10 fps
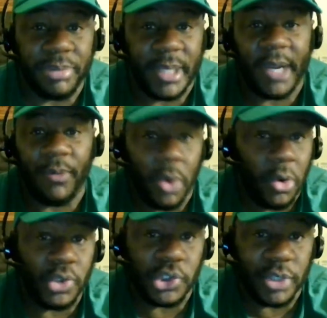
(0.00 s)
plan
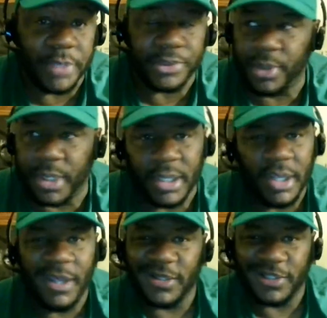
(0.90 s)
road trips
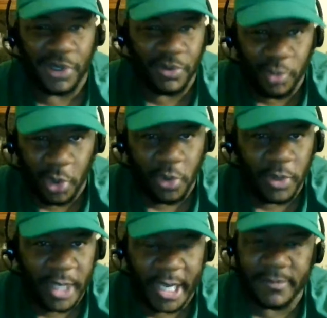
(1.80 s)
on certain
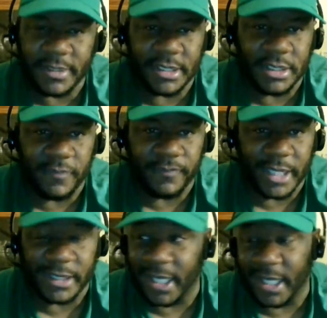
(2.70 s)
road games and
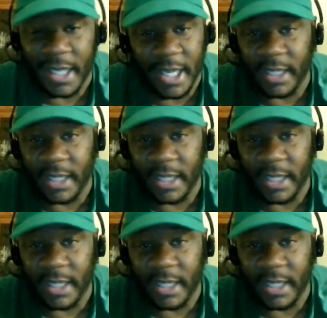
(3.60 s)
stuff like that.